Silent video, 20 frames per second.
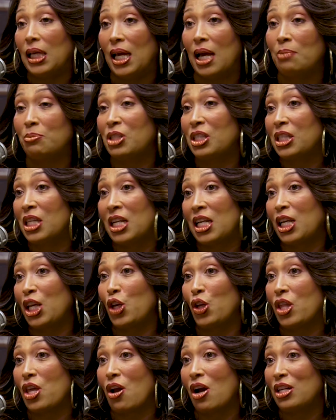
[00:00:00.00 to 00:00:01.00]
I'm just going to kill
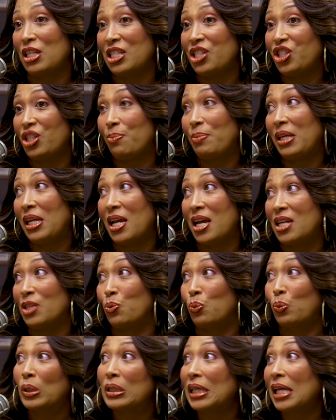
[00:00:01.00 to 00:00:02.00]
the audition because
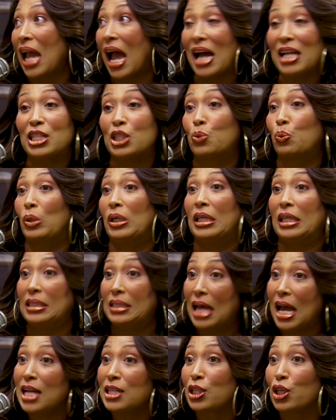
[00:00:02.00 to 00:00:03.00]
really I just want to get to
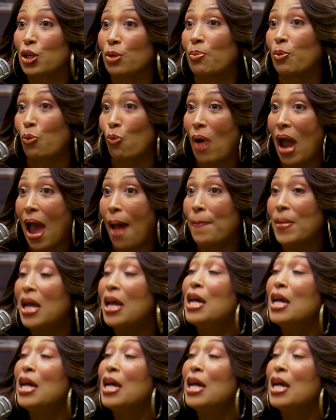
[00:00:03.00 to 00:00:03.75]
Ice Cube and rap.